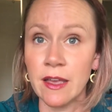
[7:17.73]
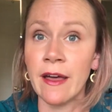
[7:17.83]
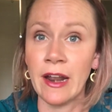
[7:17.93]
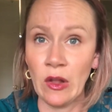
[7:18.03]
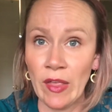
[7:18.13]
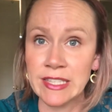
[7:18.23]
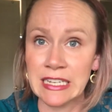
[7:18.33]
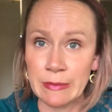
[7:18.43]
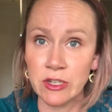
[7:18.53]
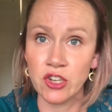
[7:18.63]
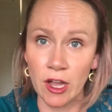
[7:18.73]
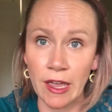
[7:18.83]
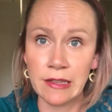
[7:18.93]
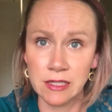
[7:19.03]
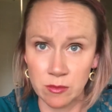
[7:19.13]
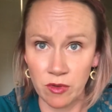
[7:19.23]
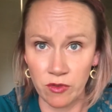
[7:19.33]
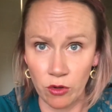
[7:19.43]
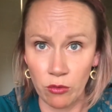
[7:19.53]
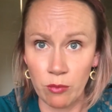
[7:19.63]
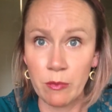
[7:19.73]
And I know that's going to be shocking to some of you